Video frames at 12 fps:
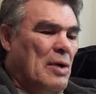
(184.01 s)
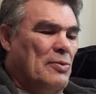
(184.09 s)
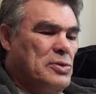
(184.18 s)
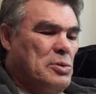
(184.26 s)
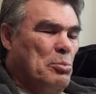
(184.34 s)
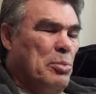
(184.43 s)

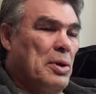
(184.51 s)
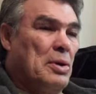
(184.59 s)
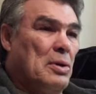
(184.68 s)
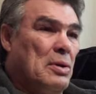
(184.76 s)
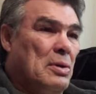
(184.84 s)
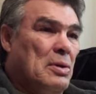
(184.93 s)
have is a
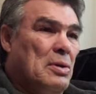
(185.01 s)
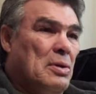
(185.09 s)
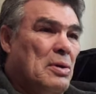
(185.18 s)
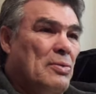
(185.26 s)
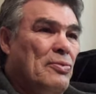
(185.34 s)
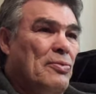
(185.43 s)
bundle
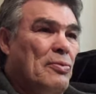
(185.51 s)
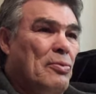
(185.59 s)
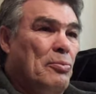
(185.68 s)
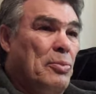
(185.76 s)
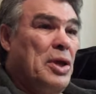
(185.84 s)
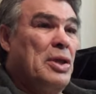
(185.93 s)
of
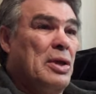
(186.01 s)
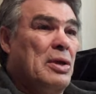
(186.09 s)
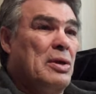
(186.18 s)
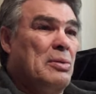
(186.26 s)
meat,